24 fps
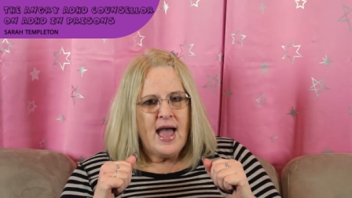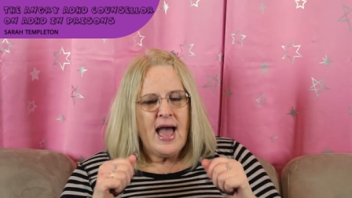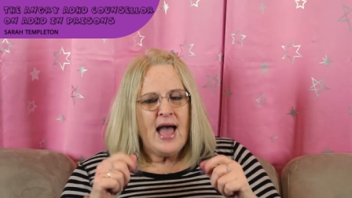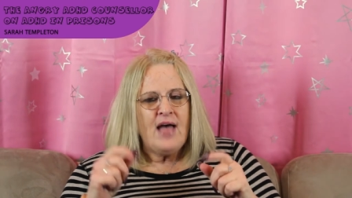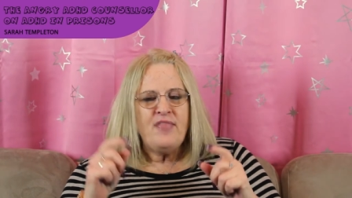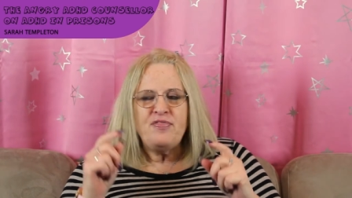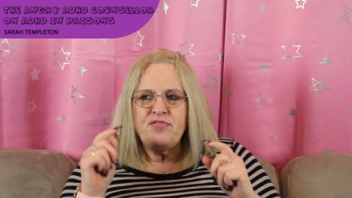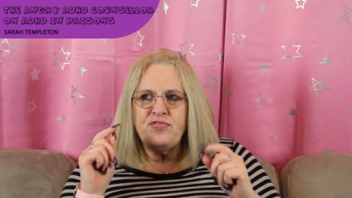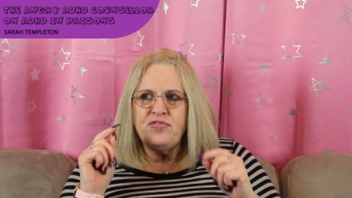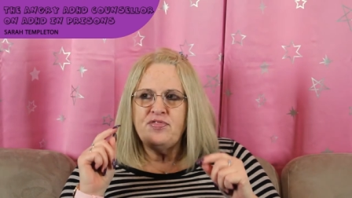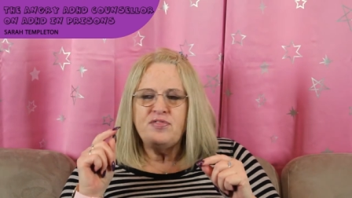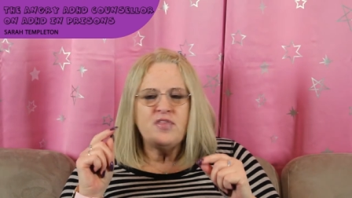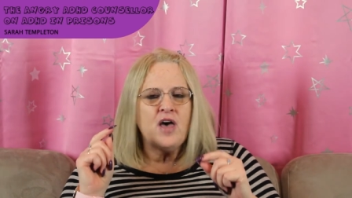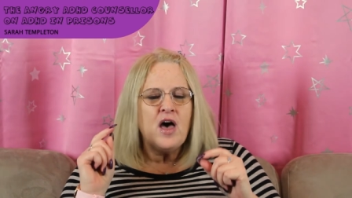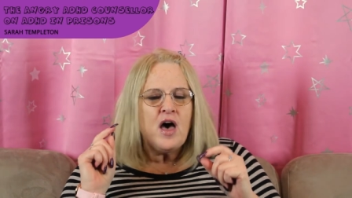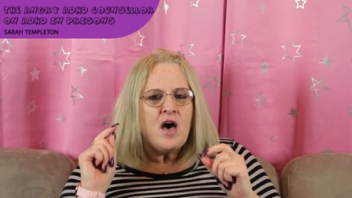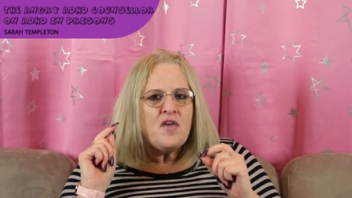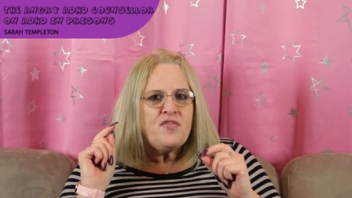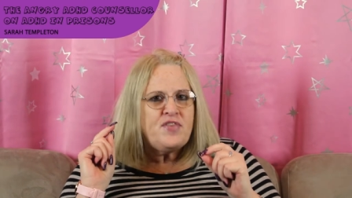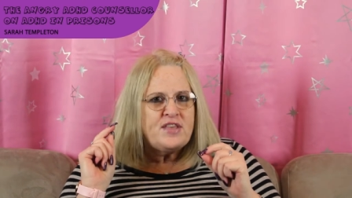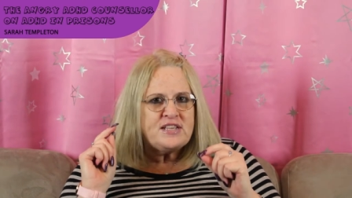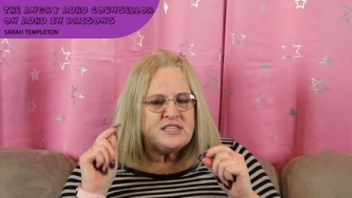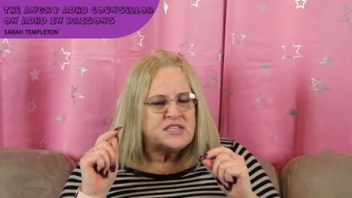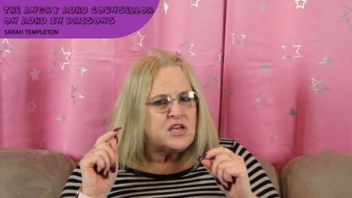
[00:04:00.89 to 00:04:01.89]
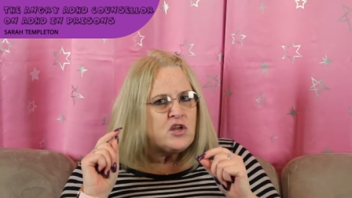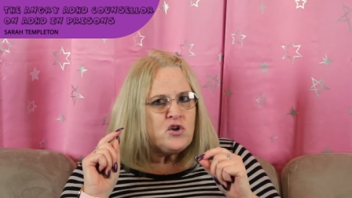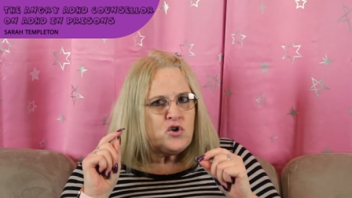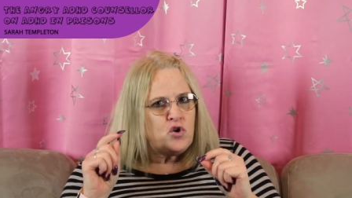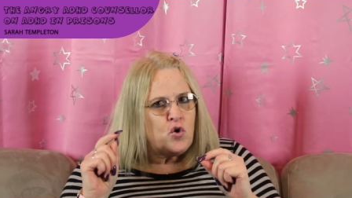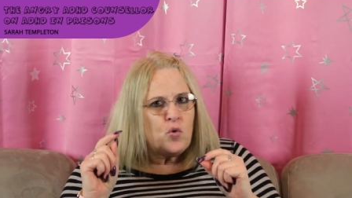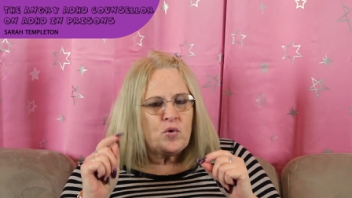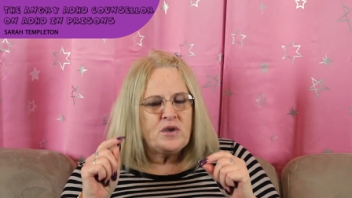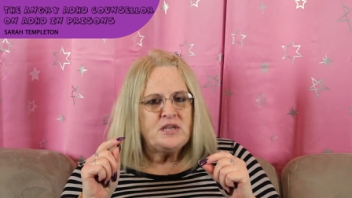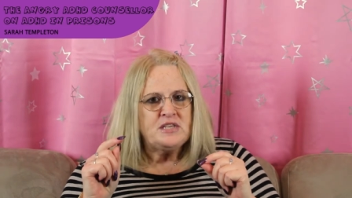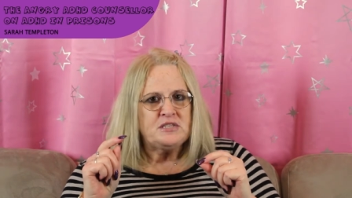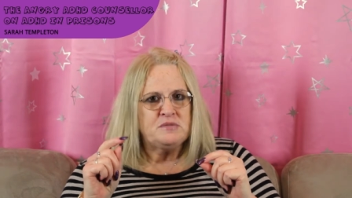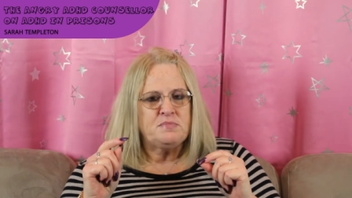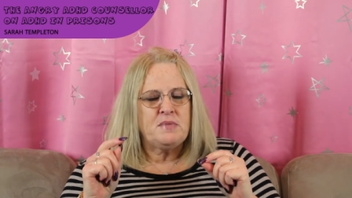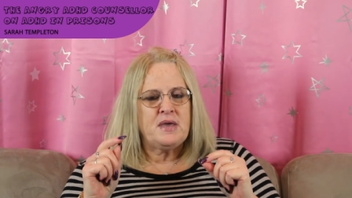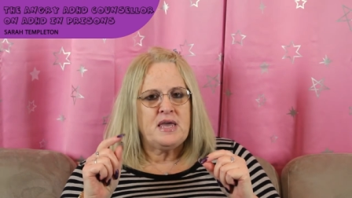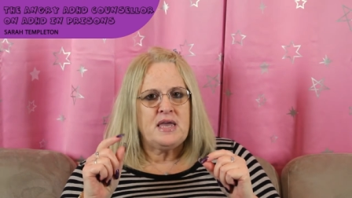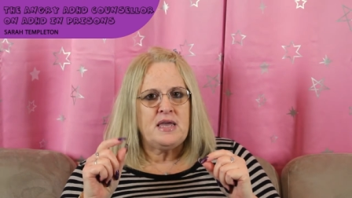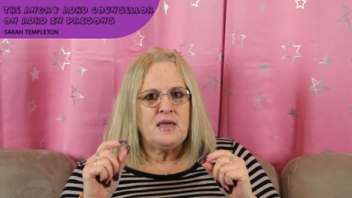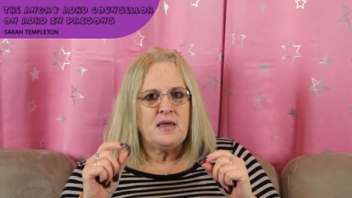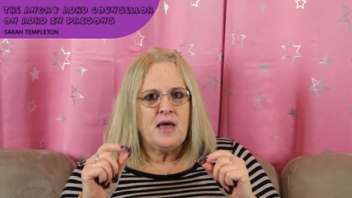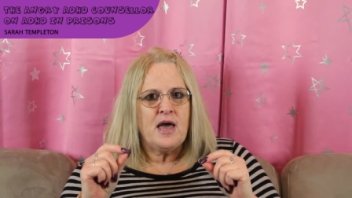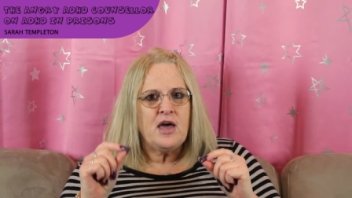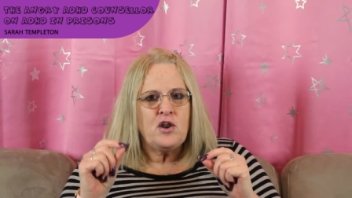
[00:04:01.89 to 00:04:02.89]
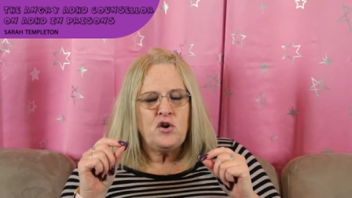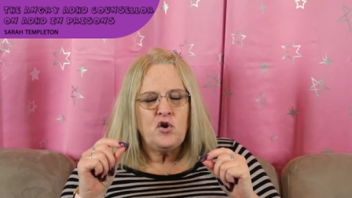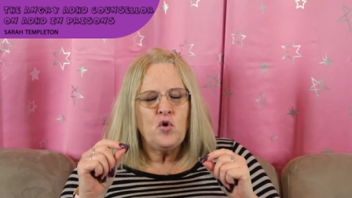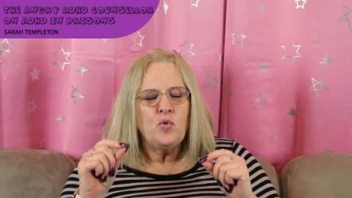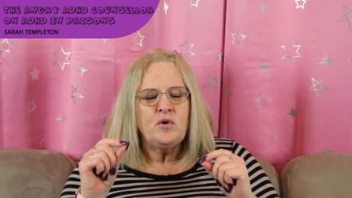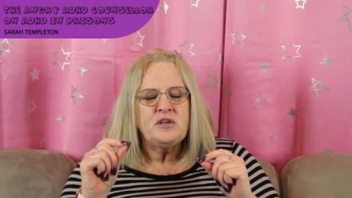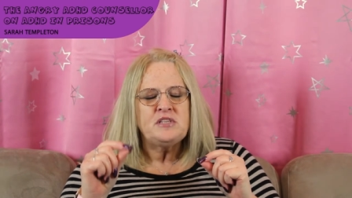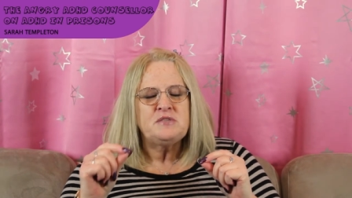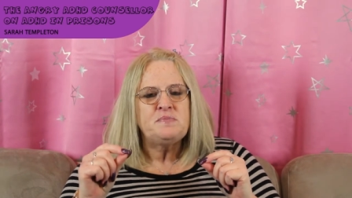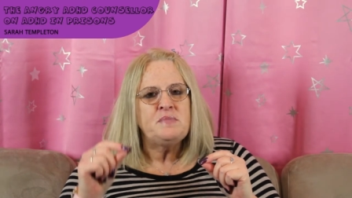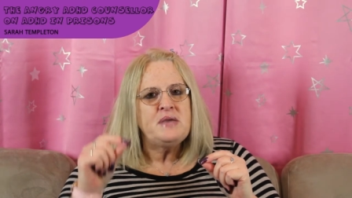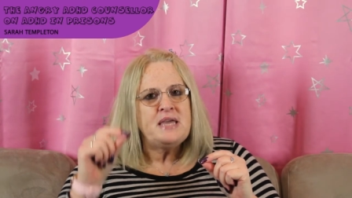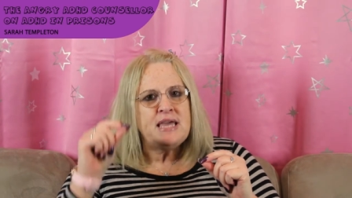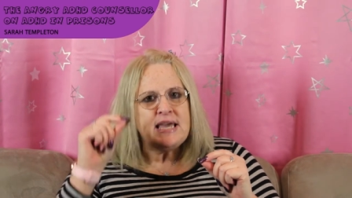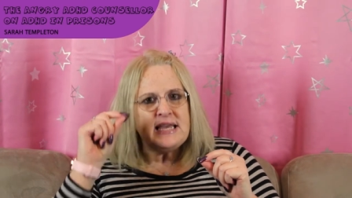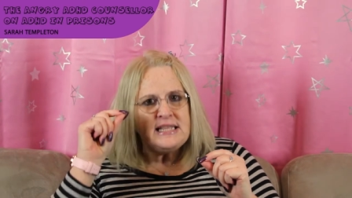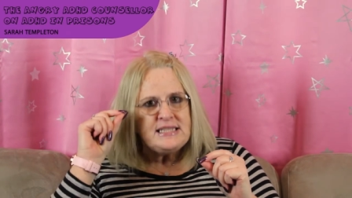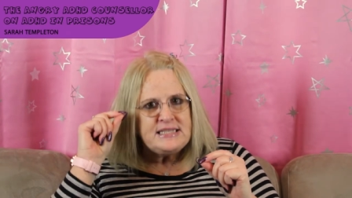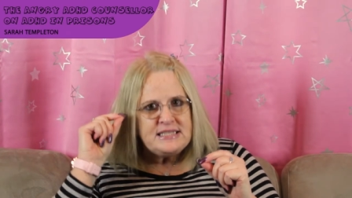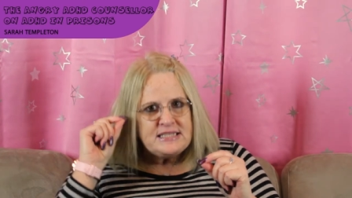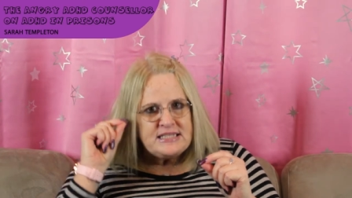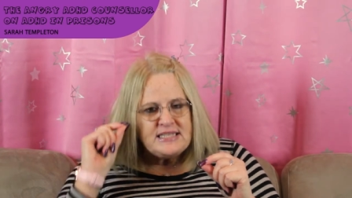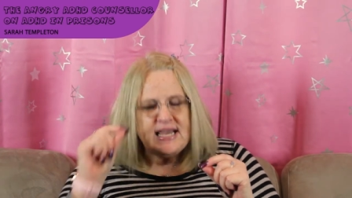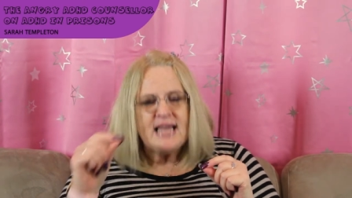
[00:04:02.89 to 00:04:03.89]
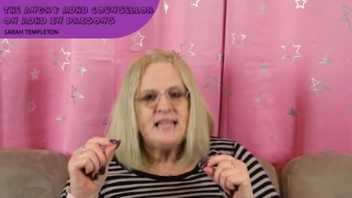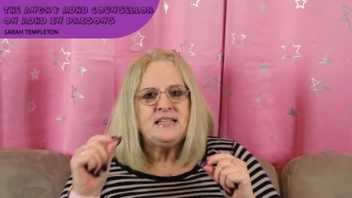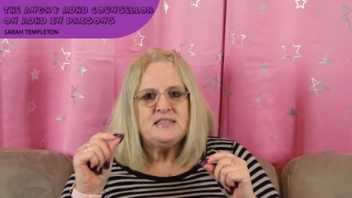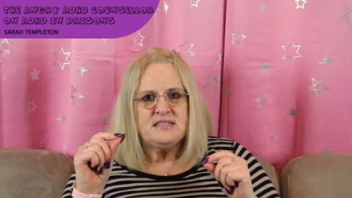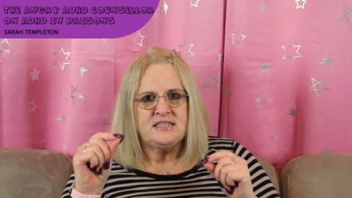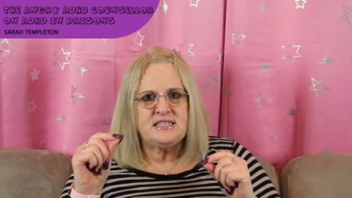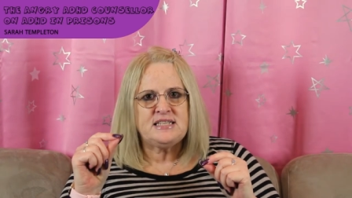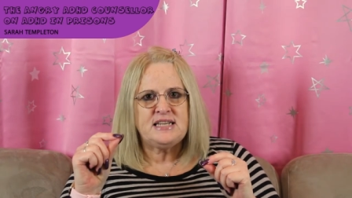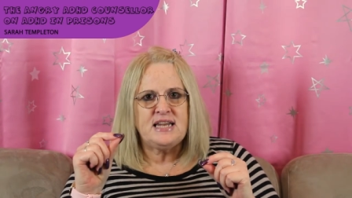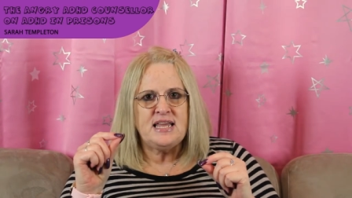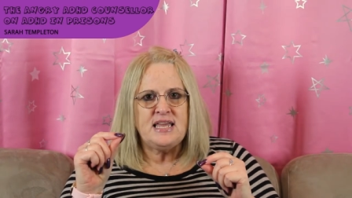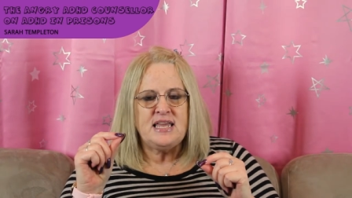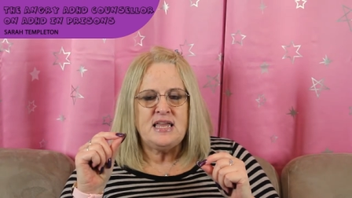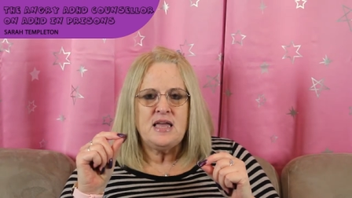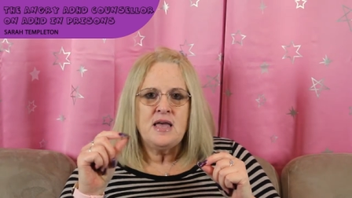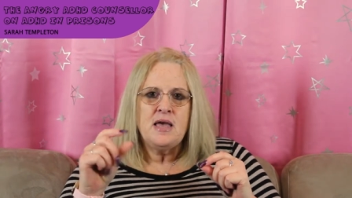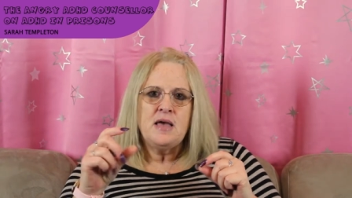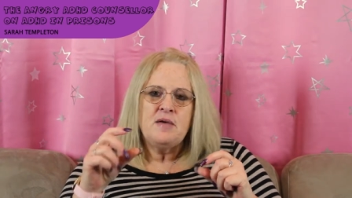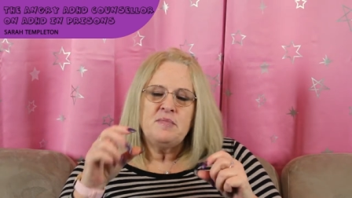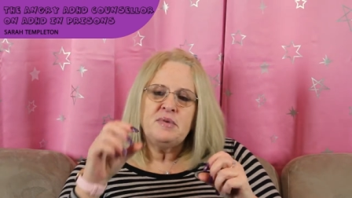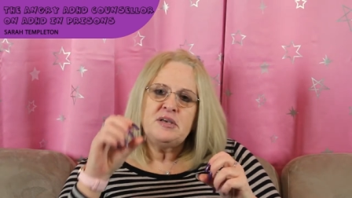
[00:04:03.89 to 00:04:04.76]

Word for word: And this annoys me, annoys me intensely,